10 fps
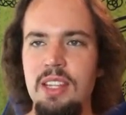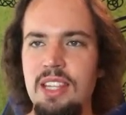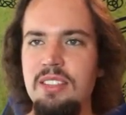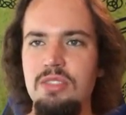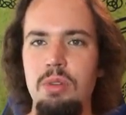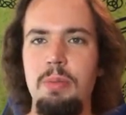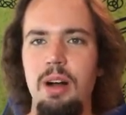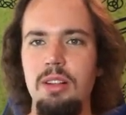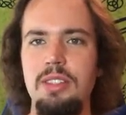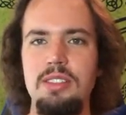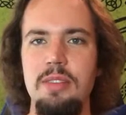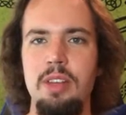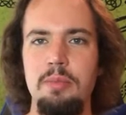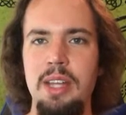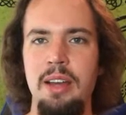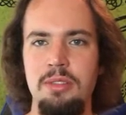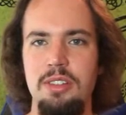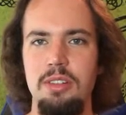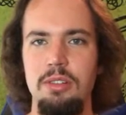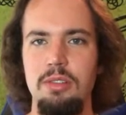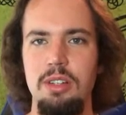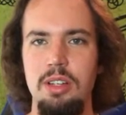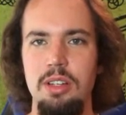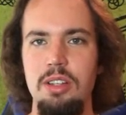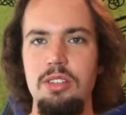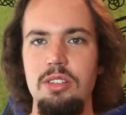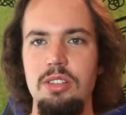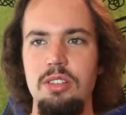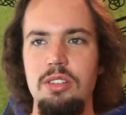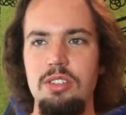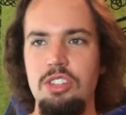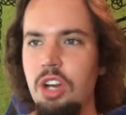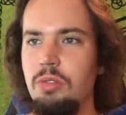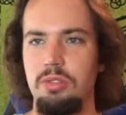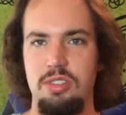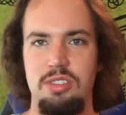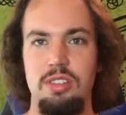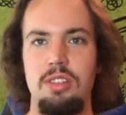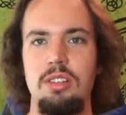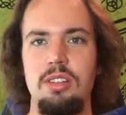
This is what politics have come down to. Jokes.